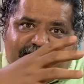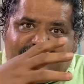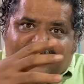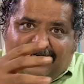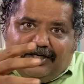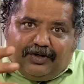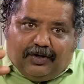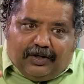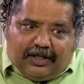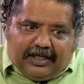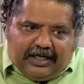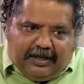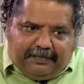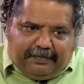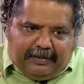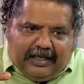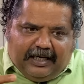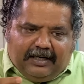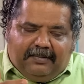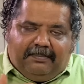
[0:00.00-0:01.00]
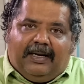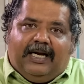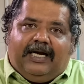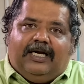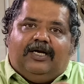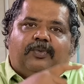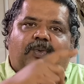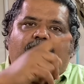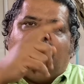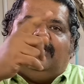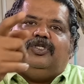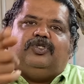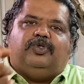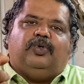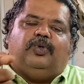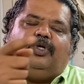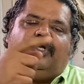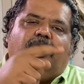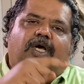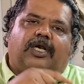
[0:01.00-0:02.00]
that you are keeping in mind, will it
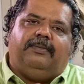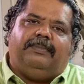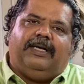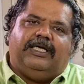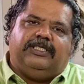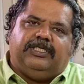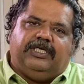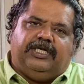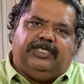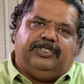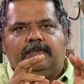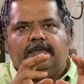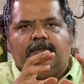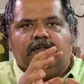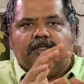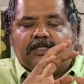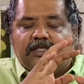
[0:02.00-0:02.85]
suit your imagination?